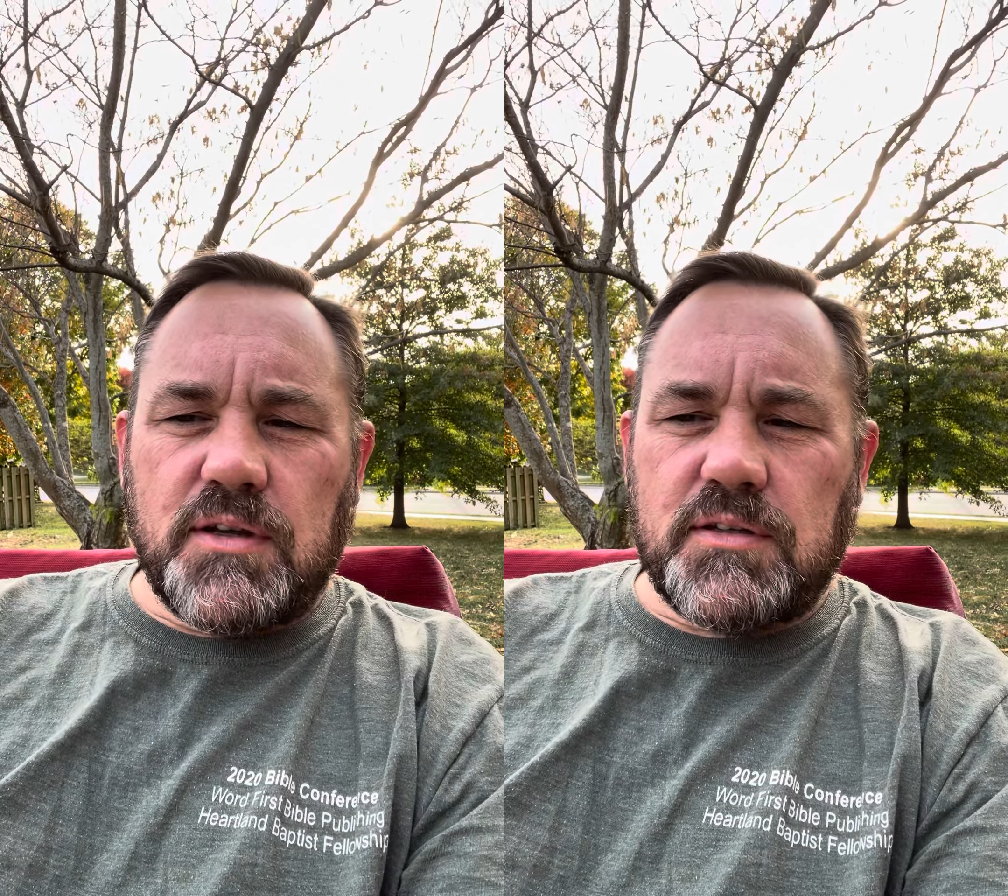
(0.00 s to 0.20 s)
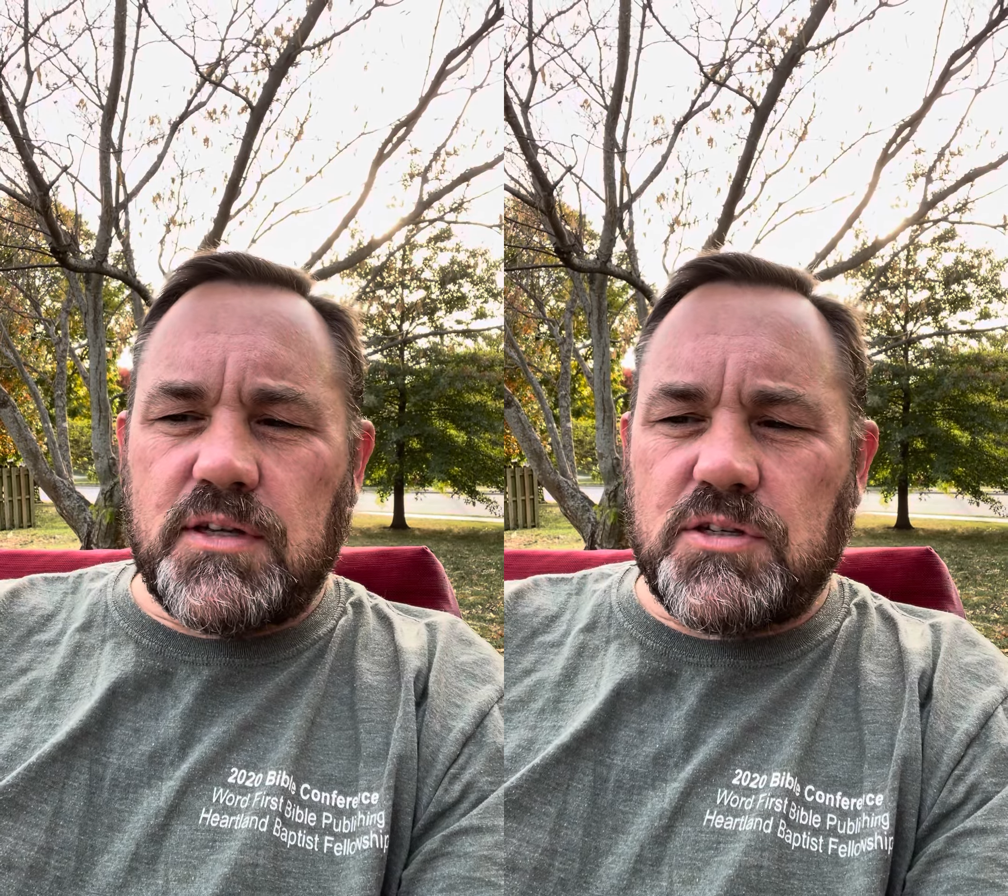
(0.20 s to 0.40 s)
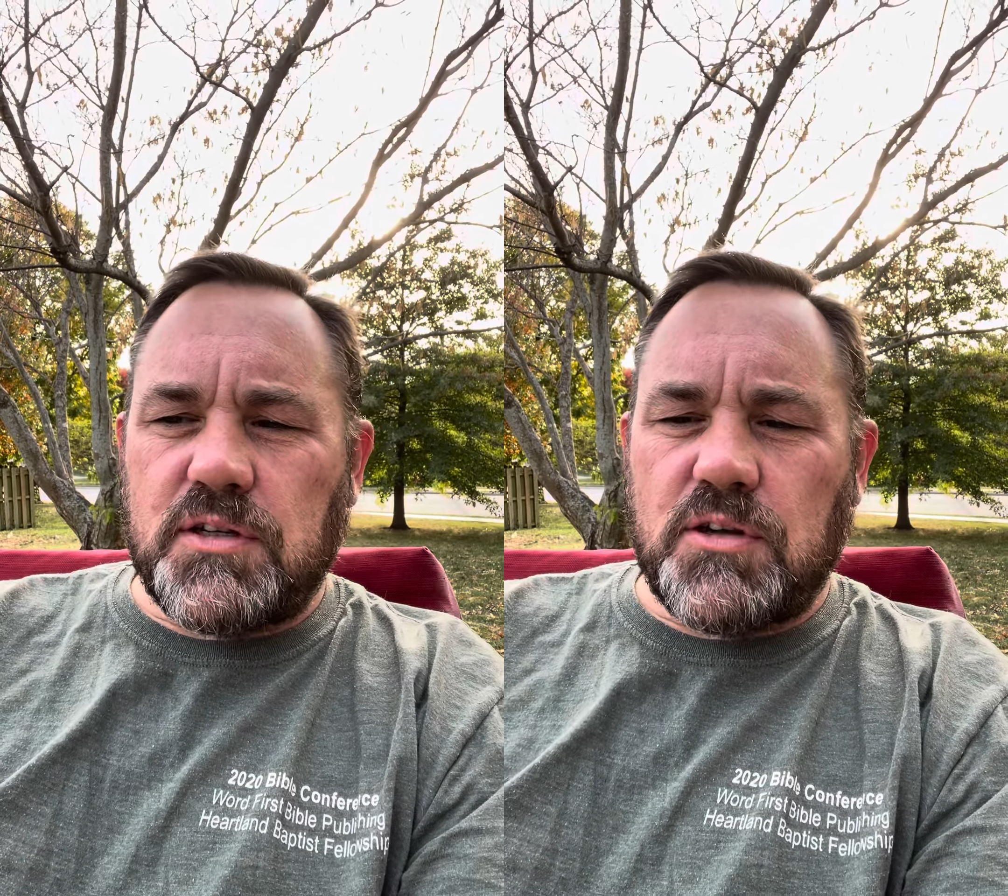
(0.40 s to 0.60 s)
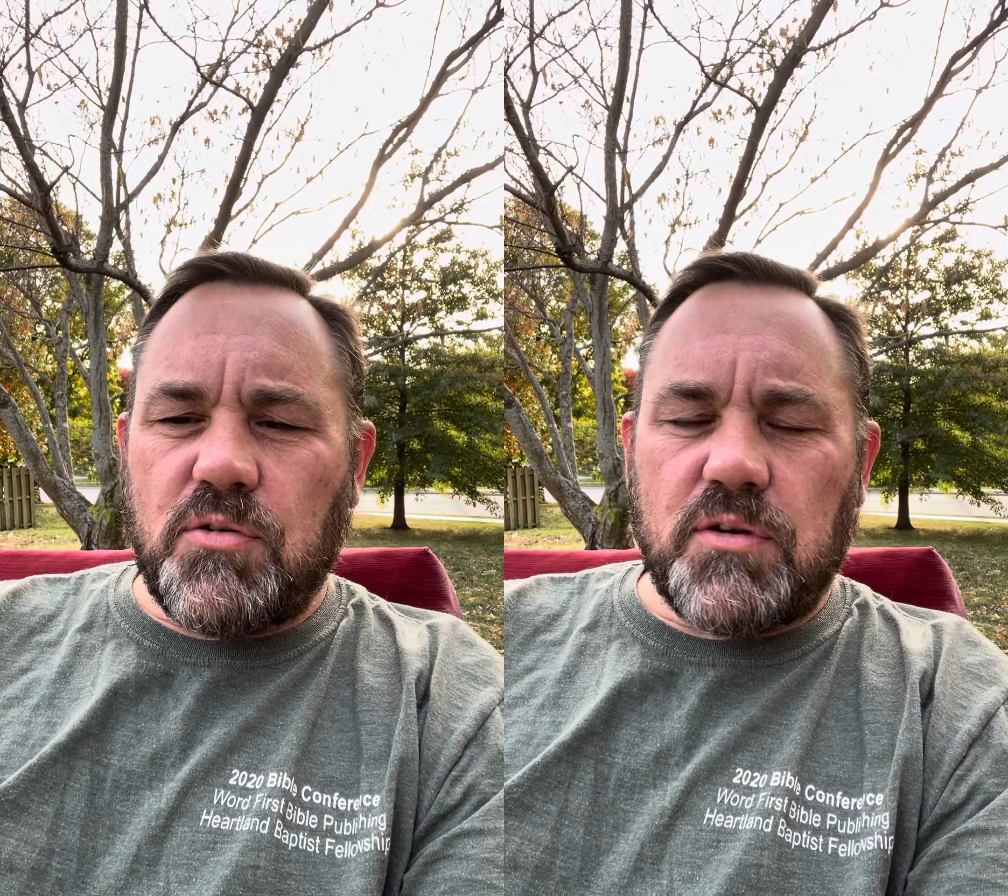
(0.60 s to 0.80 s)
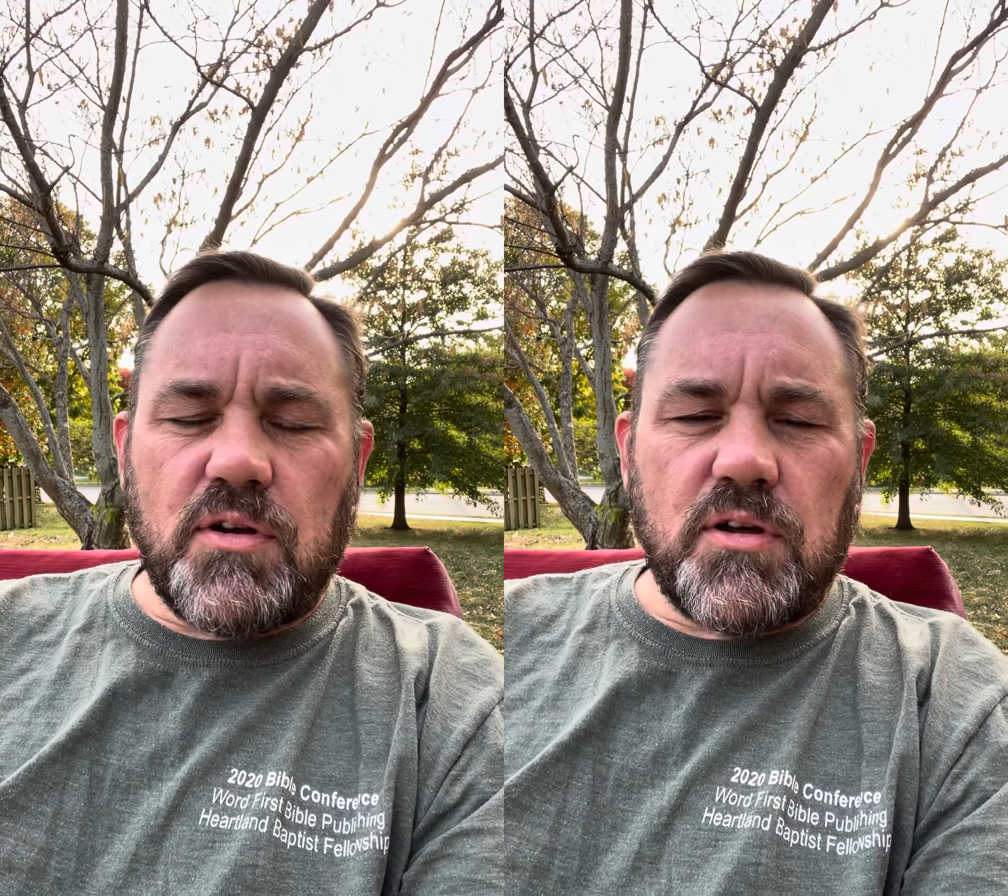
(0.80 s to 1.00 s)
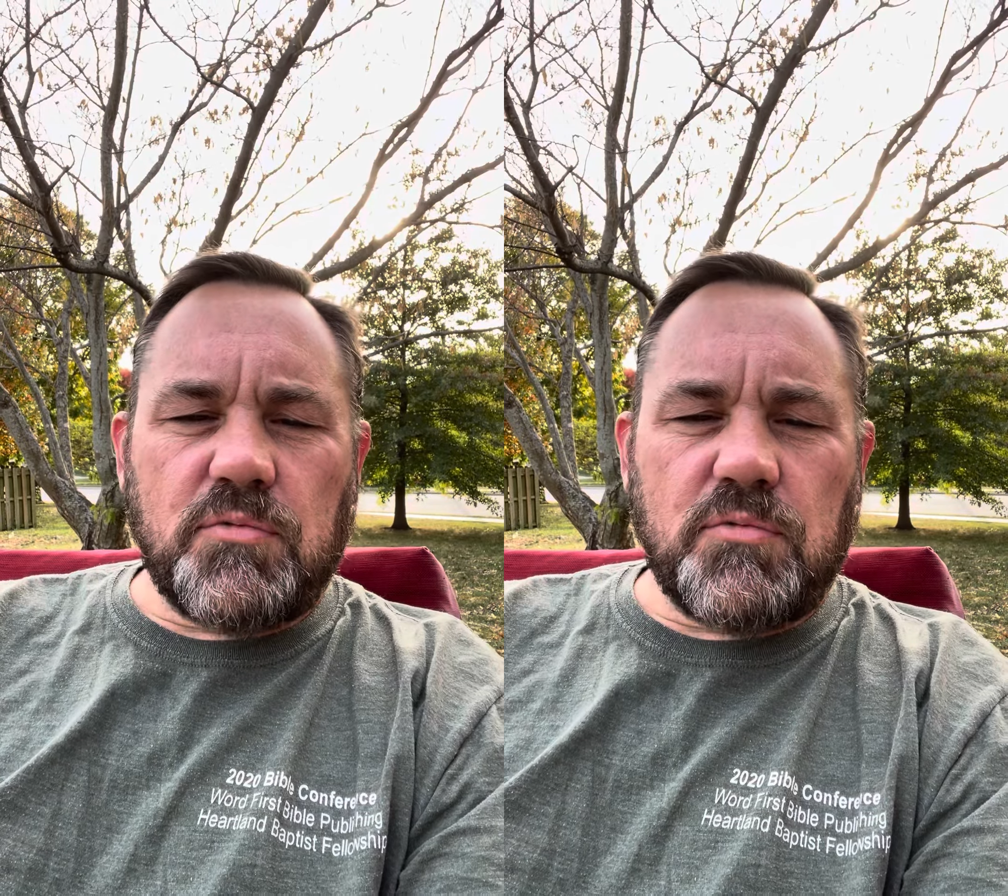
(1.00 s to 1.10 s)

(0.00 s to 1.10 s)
teaching going on